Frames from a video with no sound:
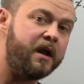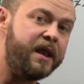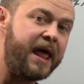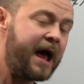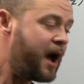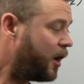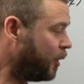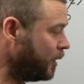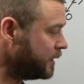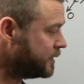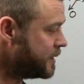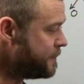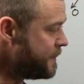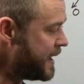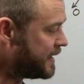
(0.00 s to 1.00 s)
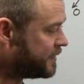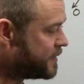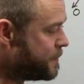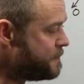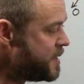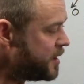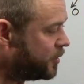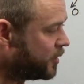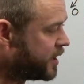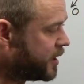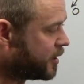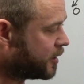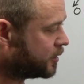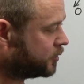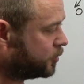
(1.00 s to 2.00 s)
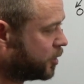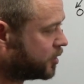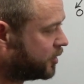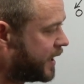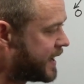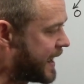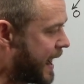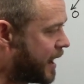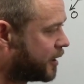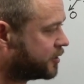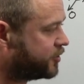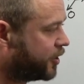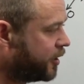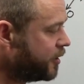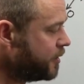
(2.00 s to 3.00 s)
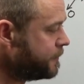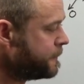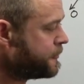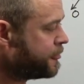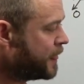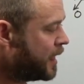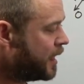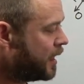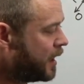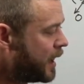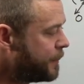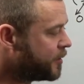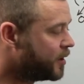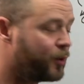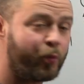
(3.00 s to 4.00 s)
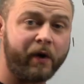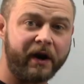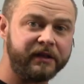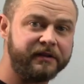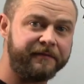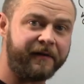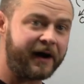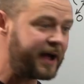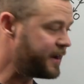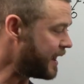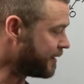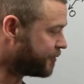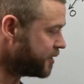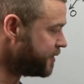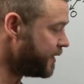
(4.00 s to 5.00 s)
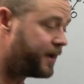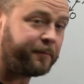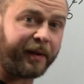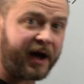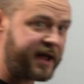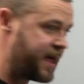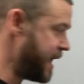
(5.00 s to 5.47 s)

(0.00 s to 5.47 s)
Now, to make the middle here look like our term, I'm going to want to divide everything by